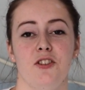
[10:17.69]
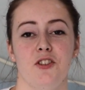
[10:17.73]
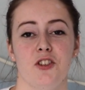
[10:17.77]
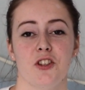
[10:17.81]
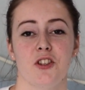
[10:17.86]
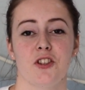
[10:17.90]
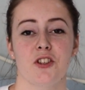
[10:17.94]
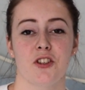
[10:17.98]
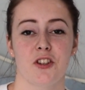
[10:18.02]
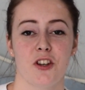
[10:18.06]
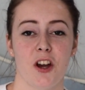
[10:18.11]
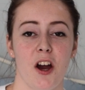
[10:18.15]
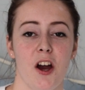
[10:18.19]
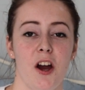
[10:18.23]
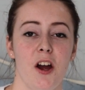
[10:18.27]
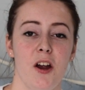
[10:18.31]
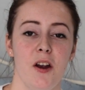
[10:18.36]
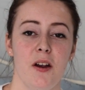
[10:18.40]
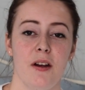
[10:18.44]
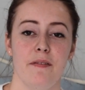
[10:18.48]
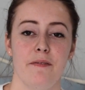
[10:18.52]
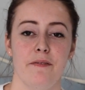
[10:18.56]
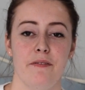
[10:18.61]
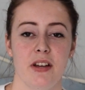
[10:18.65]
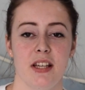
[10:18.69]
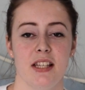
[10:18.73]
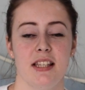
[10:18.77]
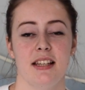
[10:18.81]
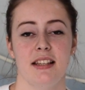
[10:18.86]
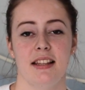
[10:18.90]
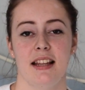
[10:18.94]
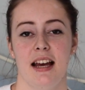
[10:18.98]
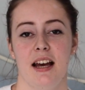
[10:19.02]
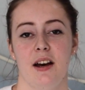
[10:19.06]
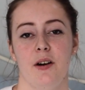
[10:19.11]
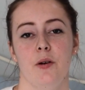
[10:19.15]
Just go and
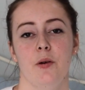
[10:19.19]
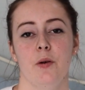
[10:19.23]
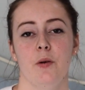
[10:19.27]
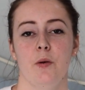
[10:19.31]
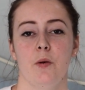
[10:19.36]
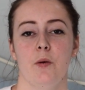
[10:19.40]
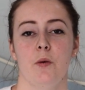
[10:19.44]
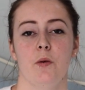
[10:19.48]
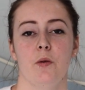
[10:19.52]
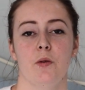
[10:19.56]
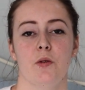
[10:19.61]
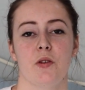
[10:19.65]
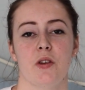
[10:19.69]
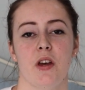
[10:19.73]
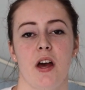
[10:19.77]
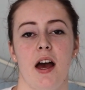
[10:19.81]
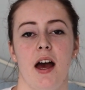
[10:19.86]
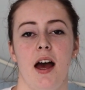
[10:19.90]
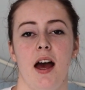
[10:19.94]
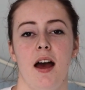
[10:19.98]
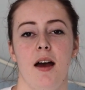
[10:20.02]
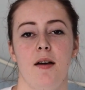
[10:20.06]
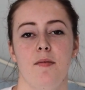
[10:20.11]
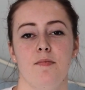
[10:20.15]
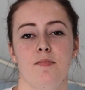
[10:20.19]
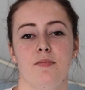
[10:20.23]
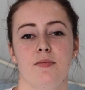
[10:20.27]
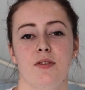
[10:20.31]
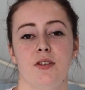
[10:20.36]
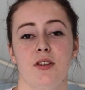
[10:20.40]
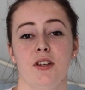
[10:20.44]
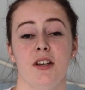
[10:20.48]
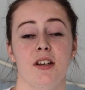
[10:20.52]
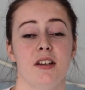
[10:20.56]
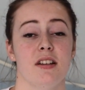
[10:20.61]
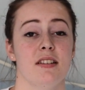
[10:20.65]
visit their halls
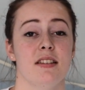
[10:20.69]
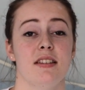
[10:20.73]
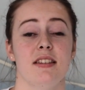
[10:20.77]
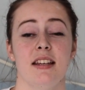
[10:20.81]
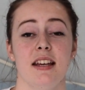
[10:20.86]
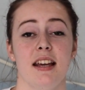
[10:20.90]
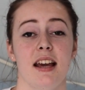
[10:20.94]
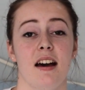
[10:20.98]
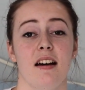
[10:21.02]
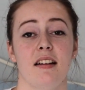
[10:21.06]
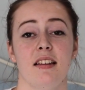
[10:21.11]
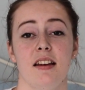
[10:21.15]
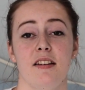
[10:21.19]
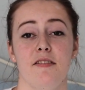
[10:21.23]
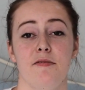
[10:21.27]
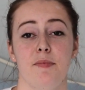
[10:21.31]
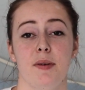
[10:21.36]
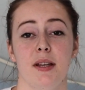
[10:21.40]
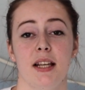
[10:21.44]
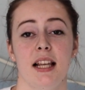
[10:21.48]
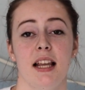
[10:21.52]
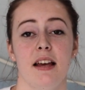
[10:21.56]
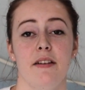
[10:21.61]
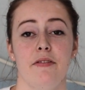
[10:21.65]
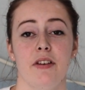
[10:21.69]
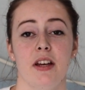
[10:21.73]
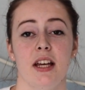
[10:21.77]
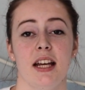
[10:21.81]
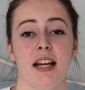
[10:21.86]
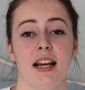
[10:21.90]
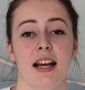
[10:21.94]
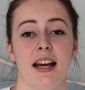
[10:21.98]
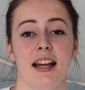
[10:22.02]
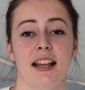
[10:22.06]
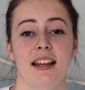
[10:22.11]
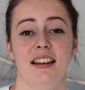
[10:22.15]
so you can see how they've been
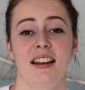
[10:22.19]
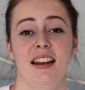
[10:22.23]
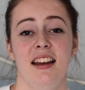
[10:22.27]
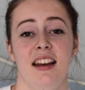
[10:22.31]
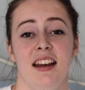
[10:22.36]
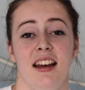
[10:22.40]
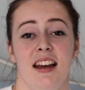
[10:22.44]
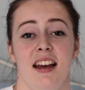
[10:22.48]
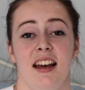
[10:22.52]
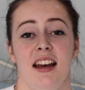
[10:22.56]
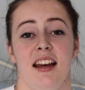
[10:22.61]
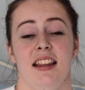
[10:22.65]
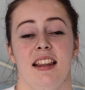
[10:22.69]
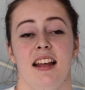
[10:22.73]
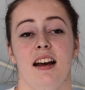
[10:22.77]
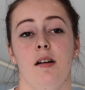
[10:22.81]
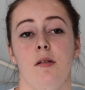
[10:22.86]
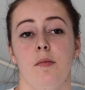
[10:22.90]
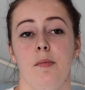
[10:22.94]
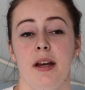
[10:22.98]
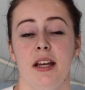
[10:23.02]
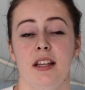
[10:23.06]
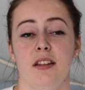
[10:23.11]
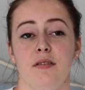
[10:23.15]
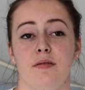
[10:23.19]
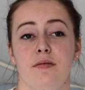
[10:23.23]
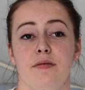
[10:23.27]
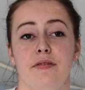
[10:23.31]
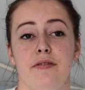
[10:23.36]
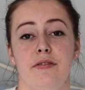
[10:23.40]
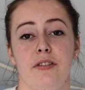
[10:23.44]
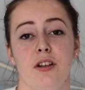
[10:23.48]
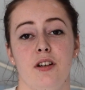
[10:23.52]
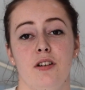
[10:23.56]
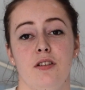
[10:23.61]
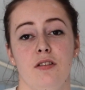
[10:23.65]
living, and that will make them
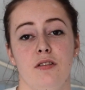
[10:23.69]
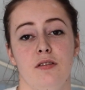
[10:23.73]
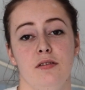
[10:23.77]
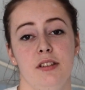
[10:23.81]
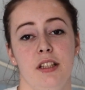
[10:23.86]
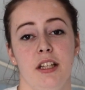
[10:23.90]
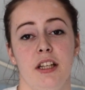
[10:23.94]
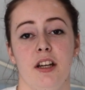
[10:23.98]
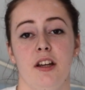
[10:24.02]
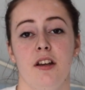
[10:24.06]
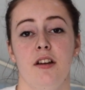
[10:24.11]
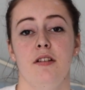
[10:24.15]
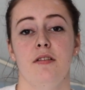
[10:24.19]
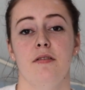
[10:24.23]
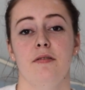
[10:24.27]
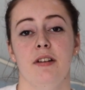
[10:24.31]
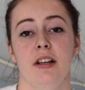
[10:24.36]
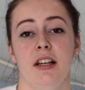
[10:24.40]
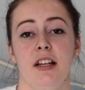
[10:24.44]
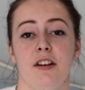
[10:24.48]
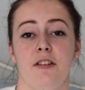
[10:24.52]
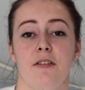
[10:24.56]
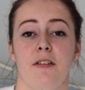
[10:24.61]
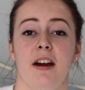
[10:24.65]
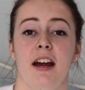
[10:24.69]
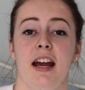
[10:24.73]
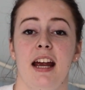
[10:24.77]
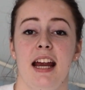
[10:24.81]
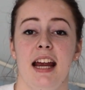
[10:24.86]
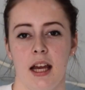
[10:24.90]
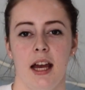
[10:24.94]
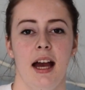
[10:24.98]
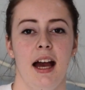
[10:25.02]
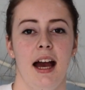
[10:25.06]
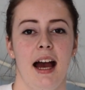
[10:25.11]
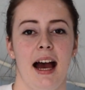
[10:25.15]
feel, you know, really
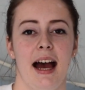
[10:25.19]
great.